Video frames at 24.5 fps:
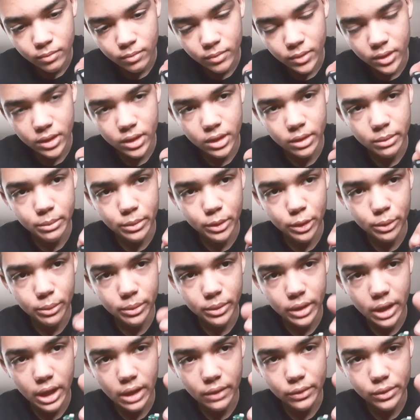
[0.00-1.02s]
And then boom,
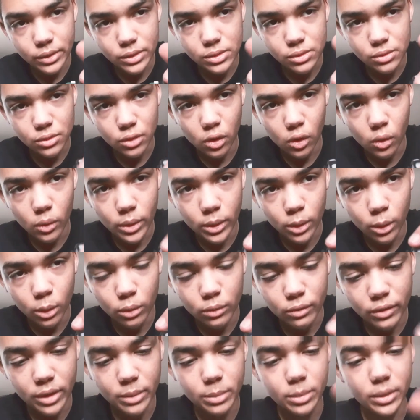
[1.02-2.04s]
you have your scroll wheel
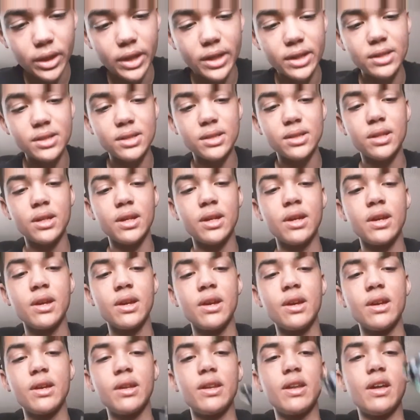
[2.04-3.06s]
replaced.
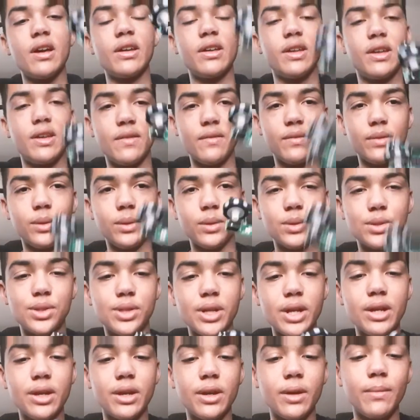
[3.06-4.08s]
Now give it a little
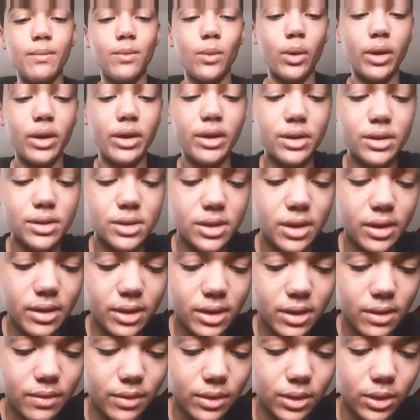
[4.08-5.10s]
shake, or you could just
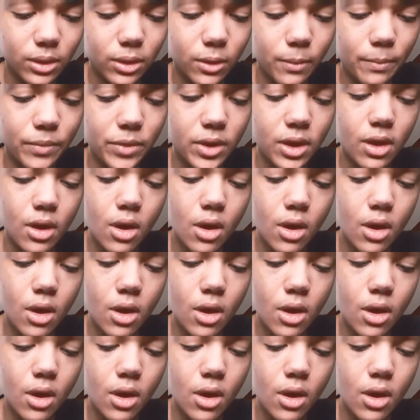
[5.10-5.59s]
give it a little